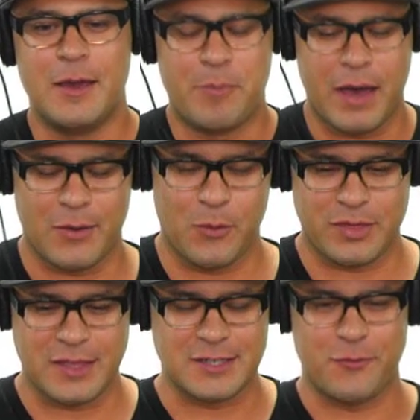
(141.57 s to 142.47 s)
but
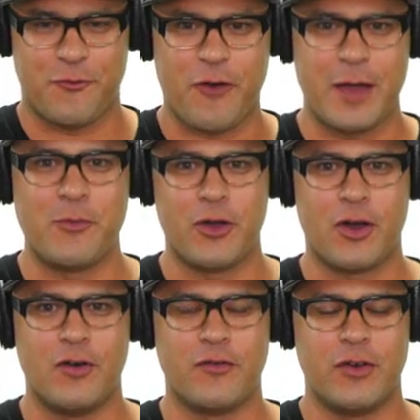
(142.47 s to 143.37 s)
with this
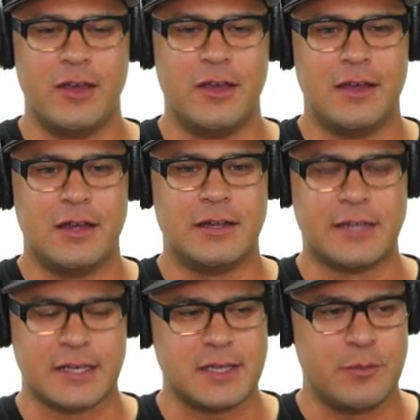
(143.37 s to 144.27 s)
framework of,
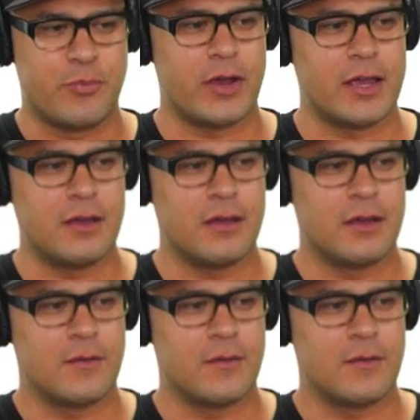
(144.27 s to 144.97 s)
does it bring